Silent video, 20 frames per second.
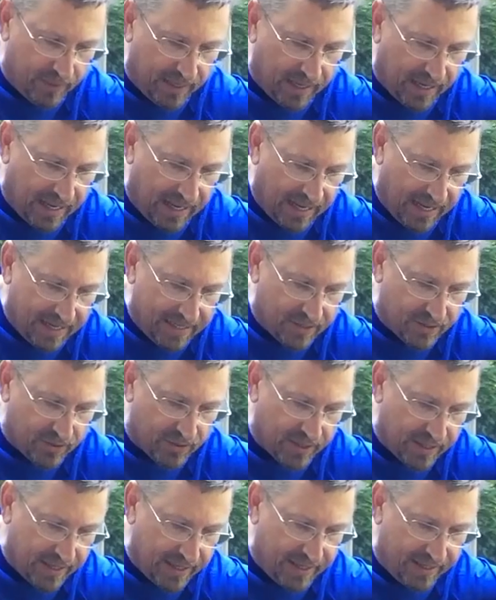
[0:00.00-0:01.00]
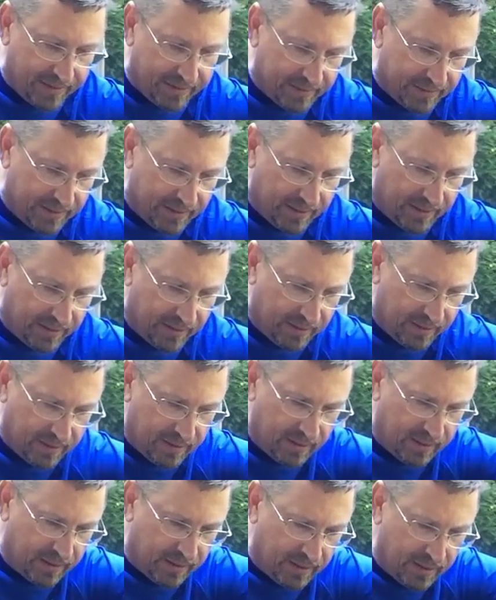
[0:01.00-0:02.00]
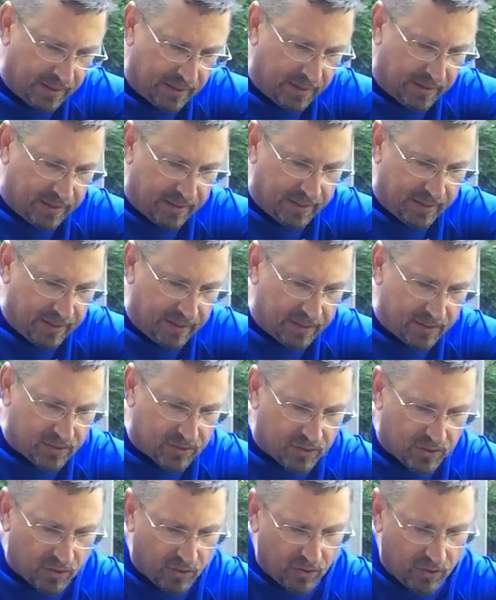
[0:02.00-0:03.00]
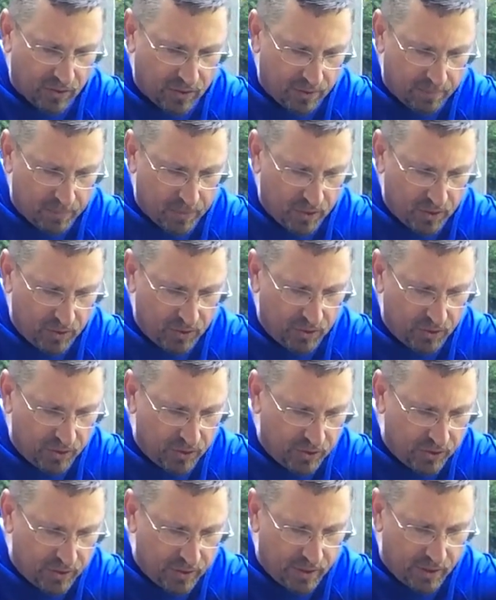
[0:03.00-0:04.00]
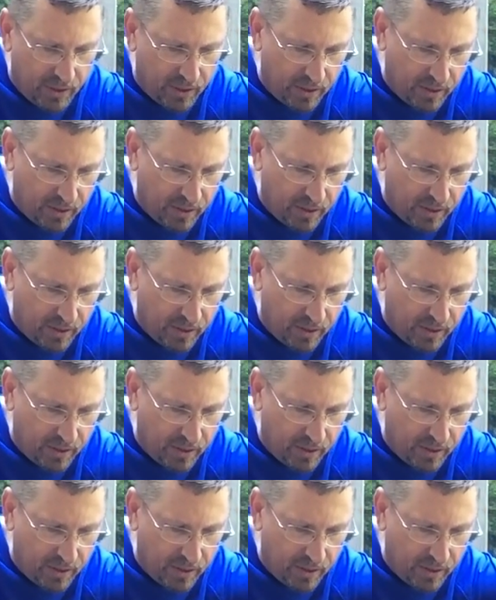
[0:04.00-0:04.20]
rehydrate. Get it stirred up good.